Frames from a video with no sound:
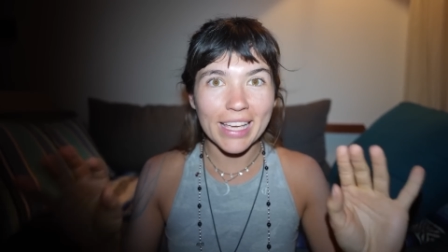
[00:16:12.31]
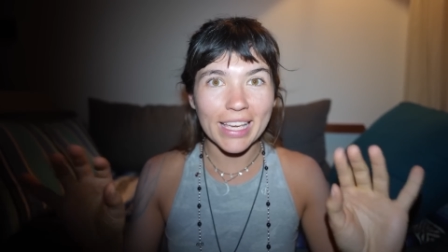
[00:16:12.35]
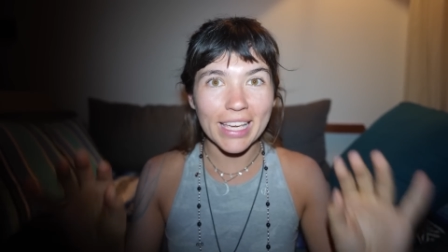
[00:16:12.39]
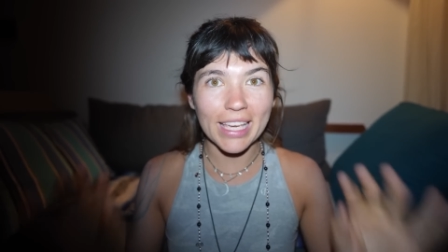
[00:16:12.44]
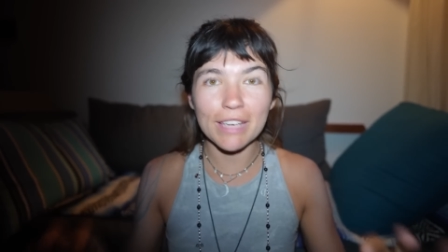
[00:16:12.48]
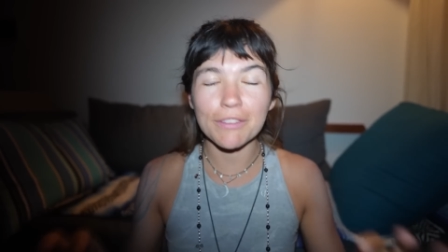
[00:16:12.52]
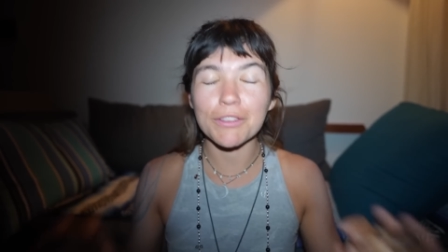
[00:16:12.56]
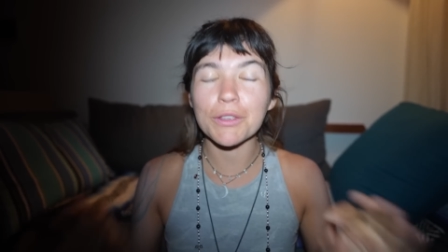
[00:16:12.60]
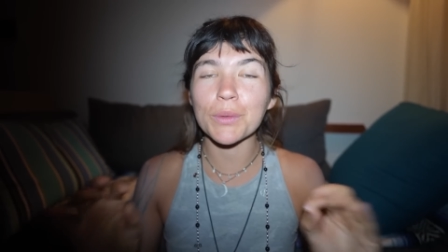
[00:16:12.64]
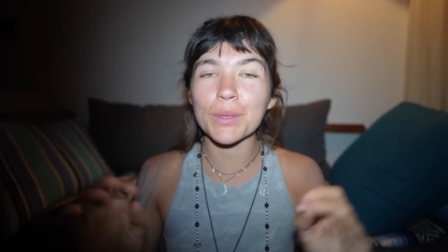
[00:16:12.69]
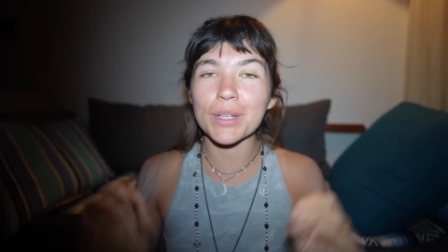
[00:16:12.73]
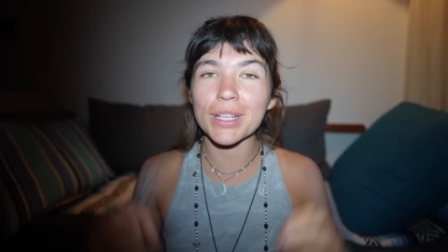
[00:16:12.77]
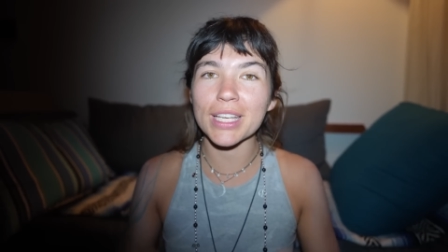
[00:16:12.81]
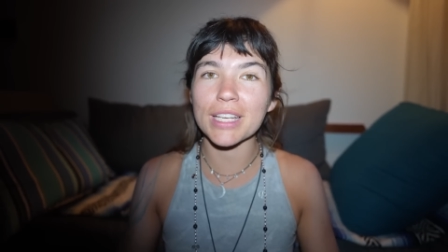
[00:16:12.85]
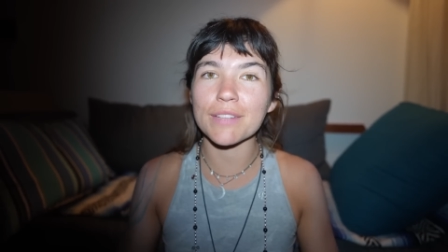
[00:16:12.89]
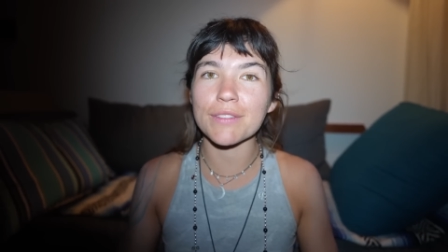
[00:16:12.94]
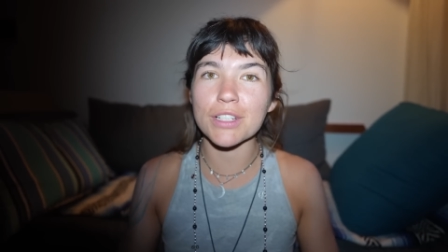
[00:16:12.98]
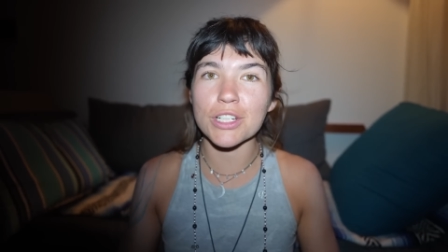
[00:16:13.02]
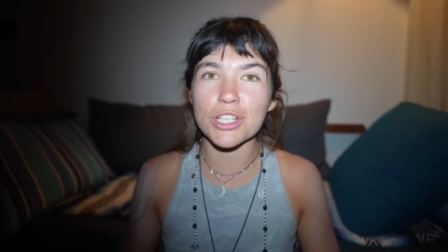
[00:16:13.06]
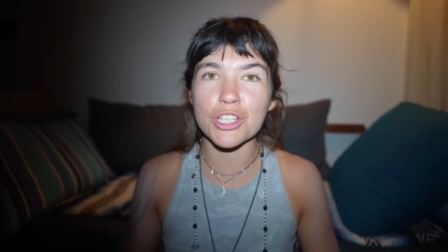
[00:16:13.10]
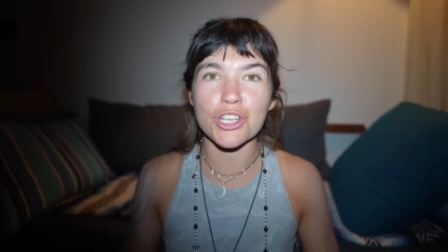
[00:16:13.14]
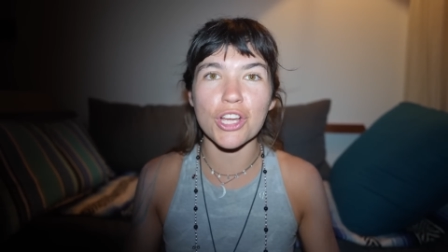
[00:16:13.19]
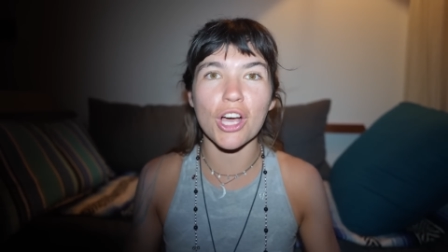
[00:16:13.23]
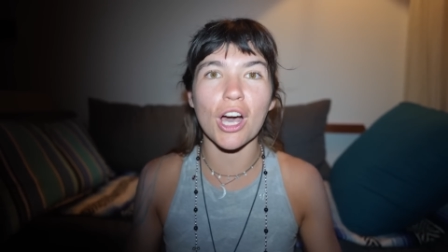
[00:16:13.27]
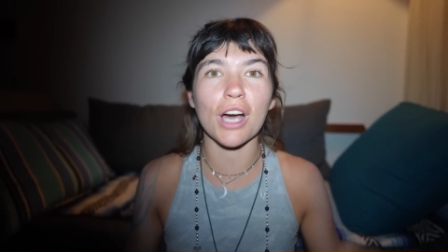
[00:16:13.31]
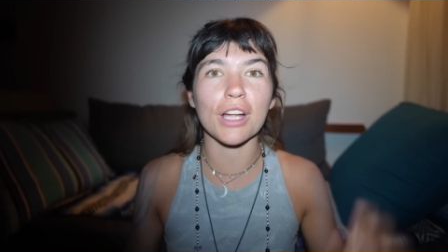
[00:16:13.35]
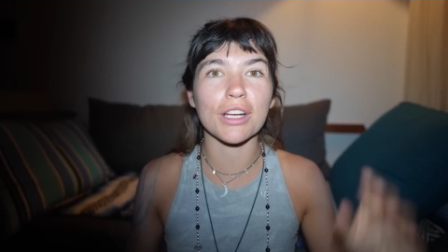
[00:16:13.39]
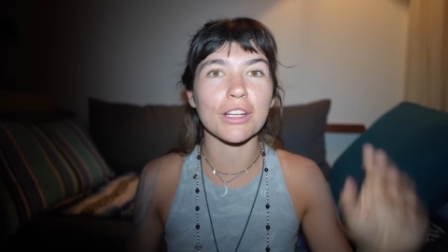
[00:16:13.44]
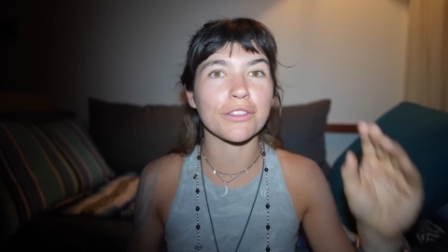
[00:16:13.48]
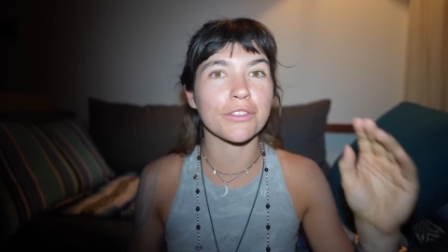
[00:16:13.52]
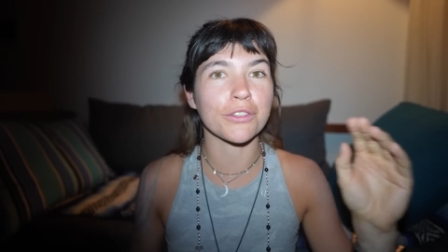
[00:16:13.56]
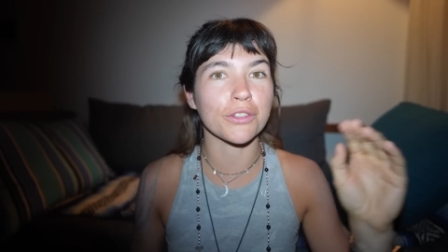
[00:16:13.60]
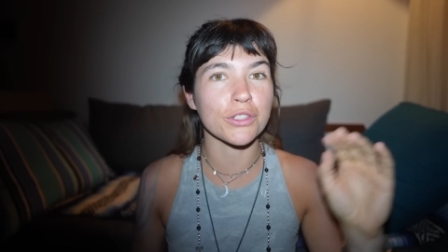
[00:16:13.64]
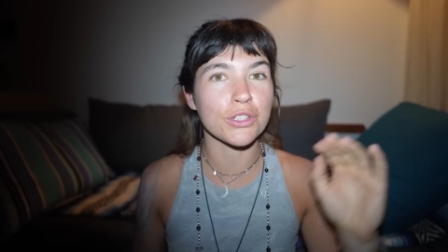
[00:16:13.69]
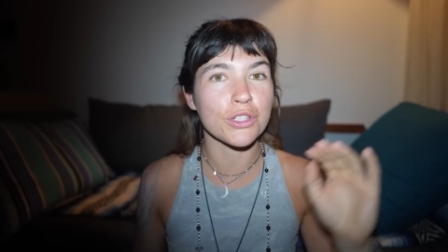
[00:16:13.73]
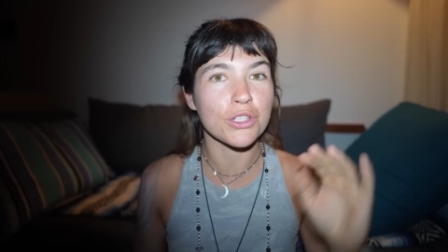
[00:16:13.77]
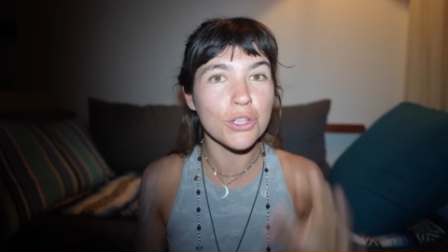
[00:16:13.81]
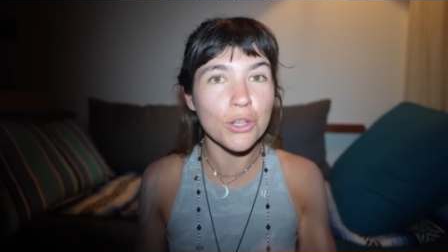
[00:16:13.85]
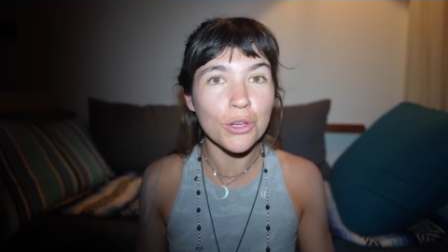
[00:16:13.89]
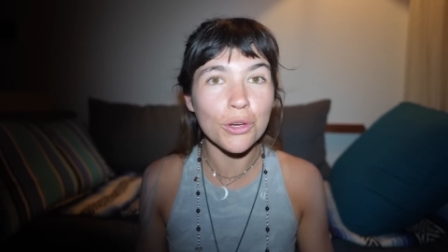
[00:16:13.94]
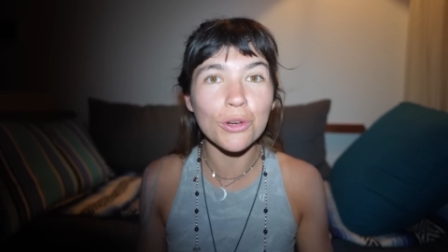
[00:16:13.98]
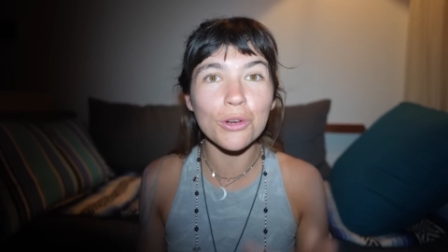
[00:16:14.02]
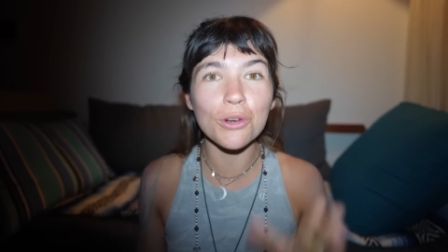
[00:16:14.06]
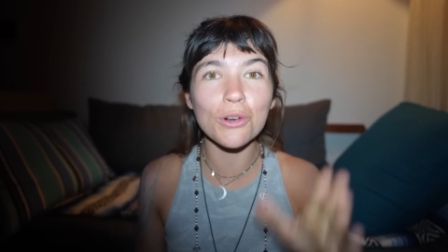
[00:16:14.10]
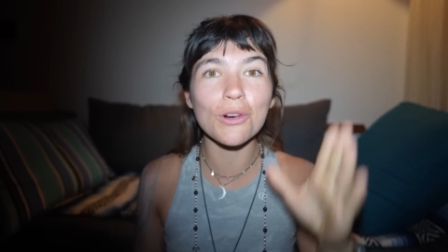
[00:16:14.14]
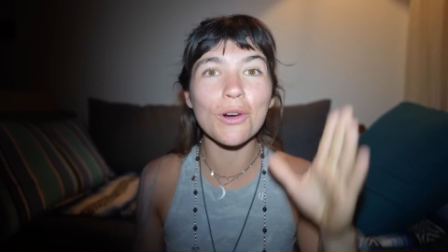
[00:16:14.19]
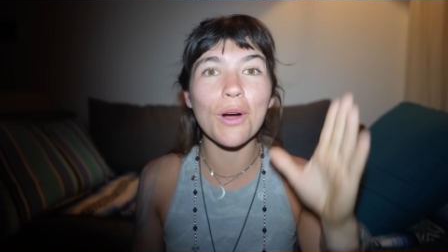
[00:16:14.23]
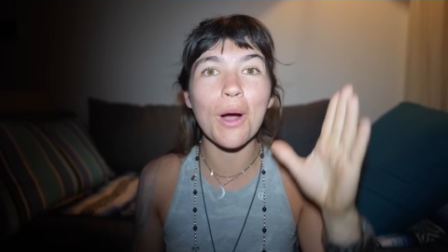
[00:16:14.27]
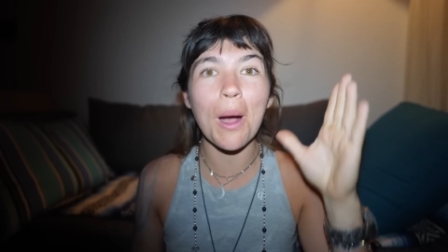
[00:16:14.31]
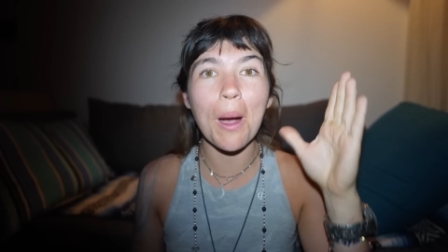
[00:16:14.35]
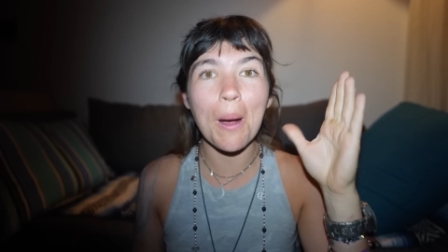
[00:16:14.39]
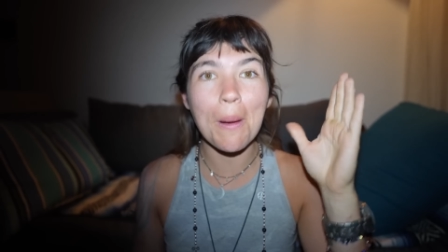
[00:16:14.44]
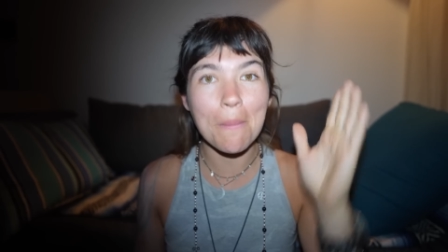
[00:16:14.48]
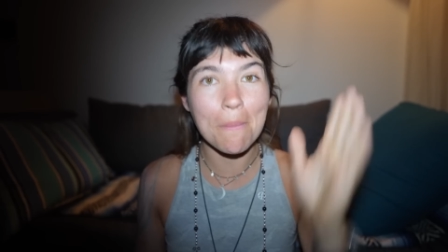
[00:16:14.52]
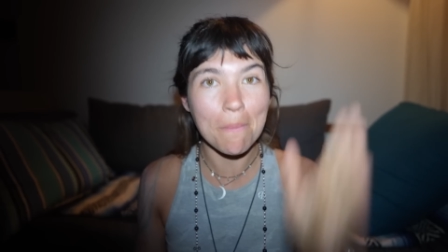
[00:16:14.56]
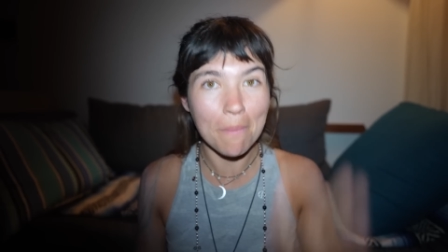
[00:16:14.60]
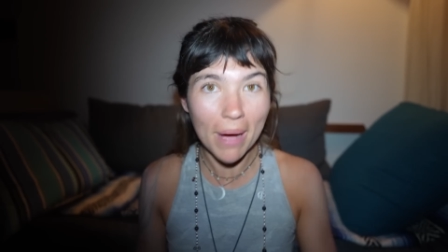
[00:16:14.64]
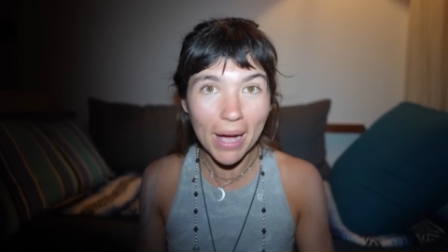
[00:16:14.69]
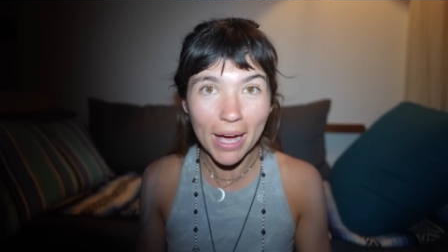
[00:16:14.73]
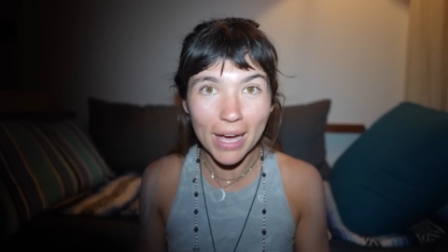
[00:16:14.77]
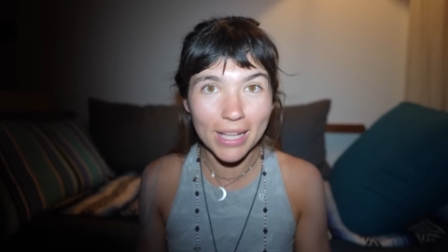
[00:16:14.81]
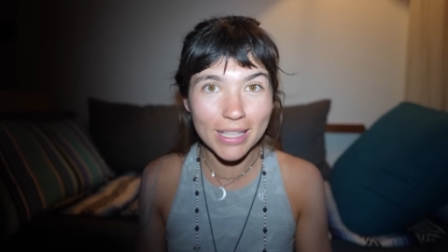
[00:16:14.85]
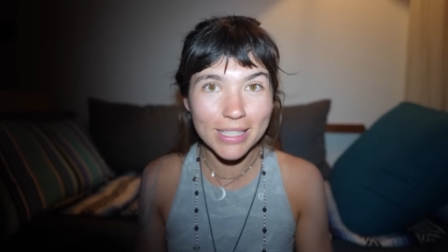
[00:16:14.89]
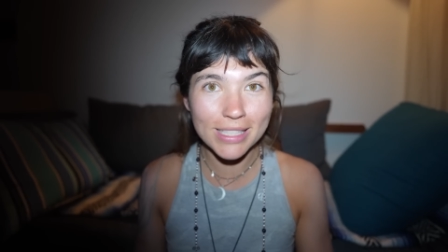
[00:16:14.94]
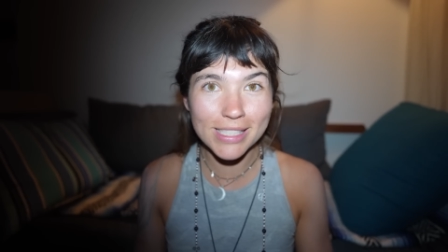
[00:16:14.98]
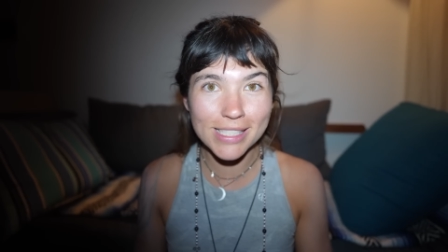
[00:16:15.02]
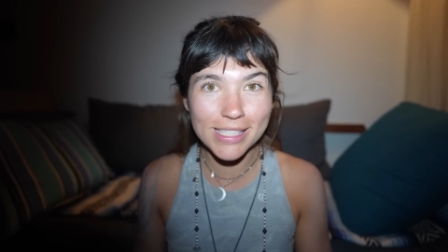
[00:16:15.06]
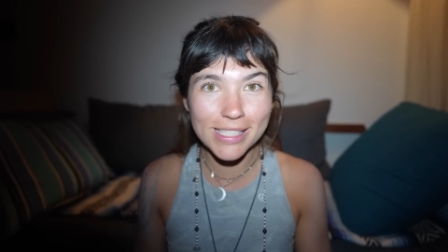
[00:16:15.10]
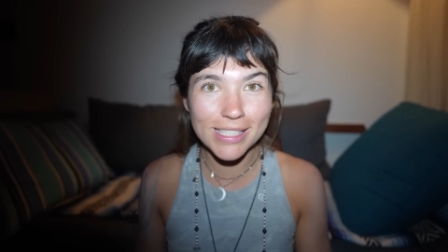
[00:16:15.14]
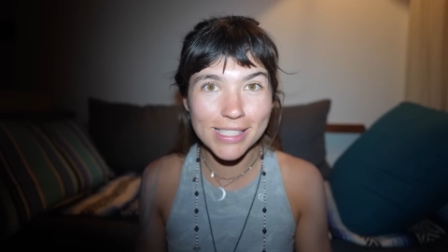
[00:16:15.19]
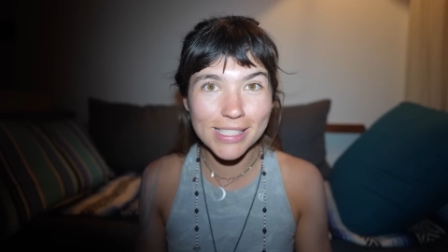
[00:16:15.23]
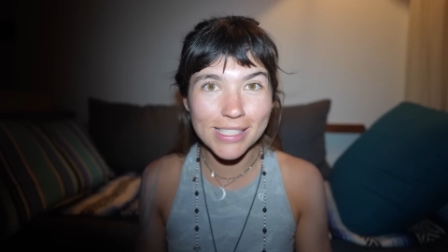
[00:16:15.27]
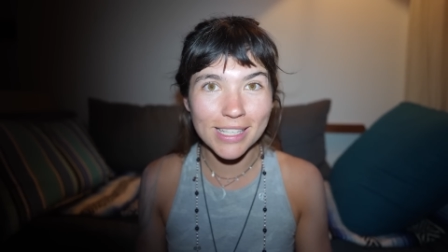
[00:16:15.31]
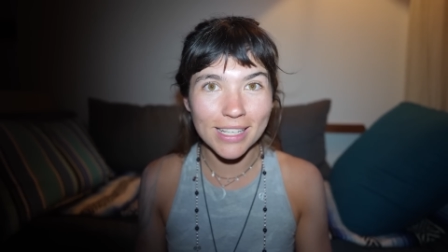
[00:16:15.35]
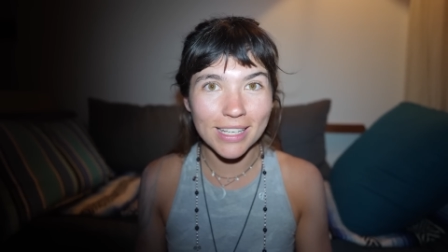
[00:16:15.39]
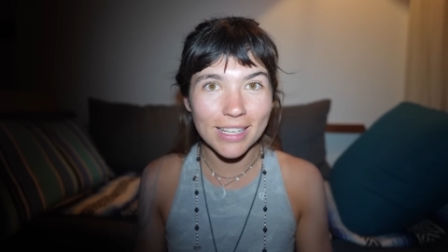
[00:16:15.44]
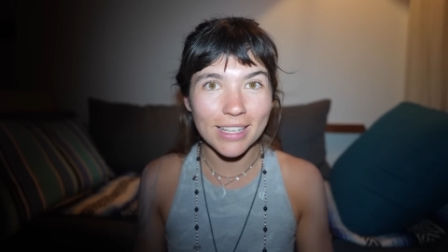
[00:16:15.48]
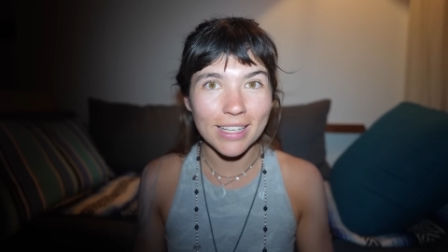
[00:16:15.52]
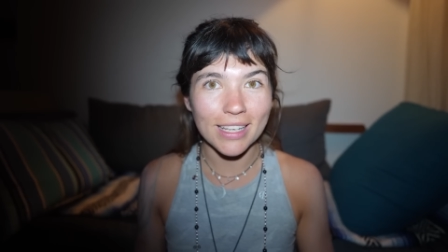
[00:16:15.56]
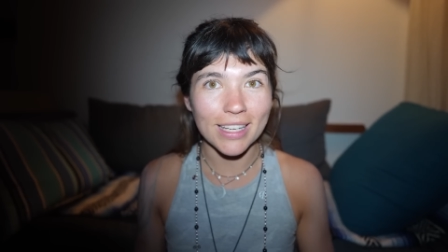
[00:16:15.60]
If you want to give it a shot for two months,